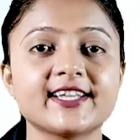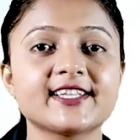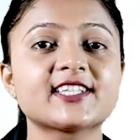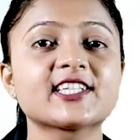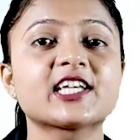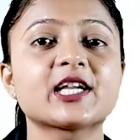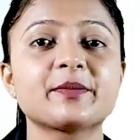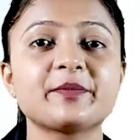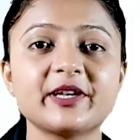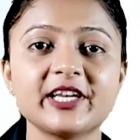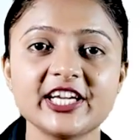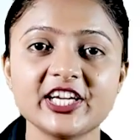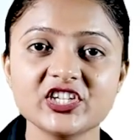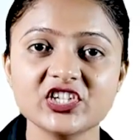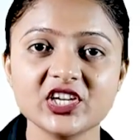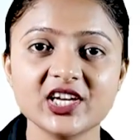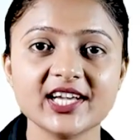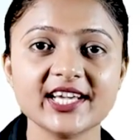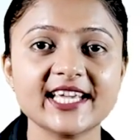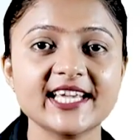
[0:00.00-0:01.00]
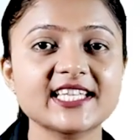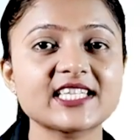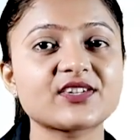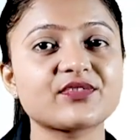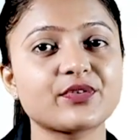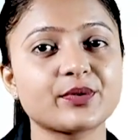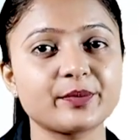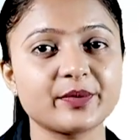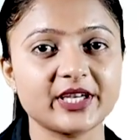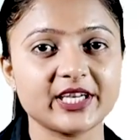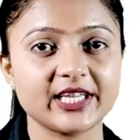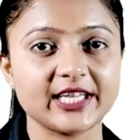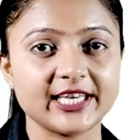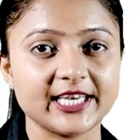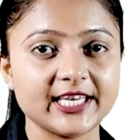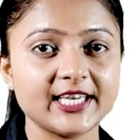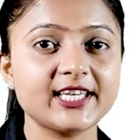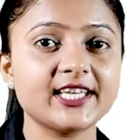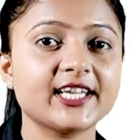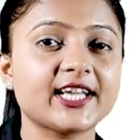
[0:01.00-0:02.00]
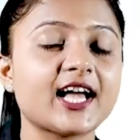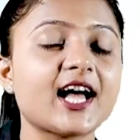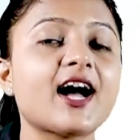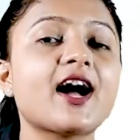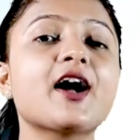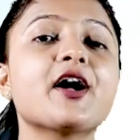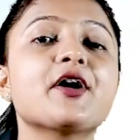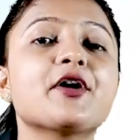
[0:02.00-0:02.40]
discrimination against women in India,